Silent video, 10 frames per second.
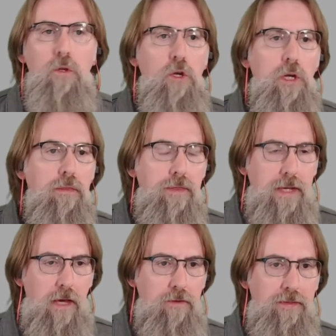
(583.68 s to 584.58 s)
the
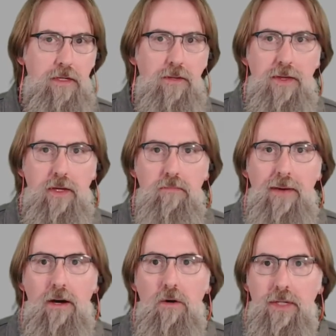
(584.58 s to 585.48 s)
other thing to think
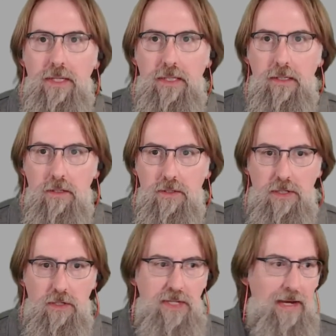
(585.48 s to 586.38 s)
about is
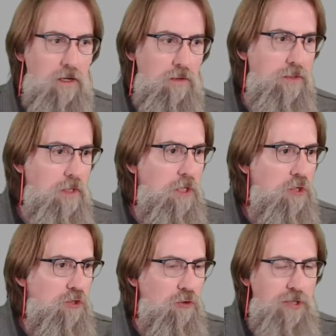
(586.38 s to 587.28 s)
sound.
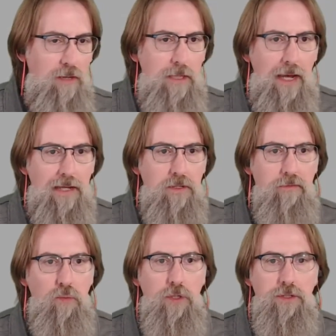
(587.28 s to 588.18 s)
So Jamie asked
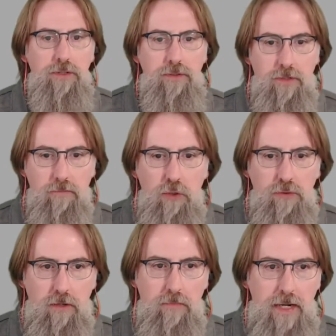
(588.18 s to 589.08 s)
everyone to mute
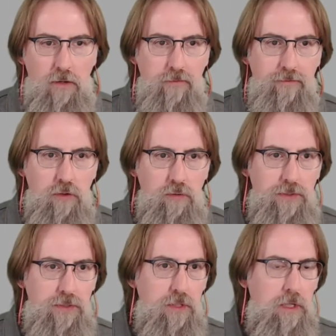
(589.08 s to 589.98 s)
their
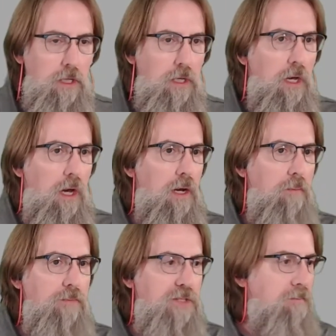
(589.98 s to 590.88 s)
microphones.
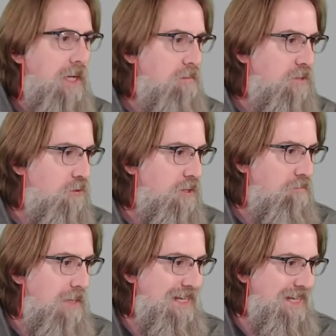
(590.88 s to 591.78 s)
Sometimes during
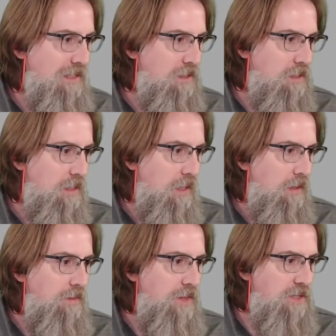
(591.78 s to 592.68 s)
meetings,
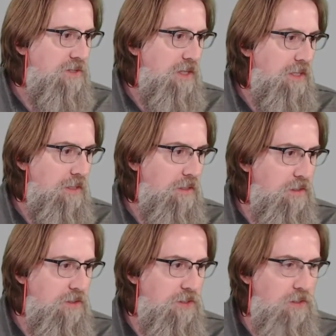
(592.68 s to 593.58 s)
this is